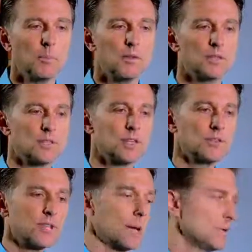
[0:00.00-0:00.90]
But there's
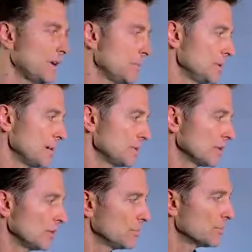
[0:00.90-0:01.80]
another type of
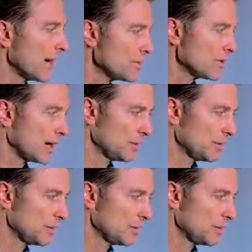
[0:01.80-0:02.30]
hypertension called primary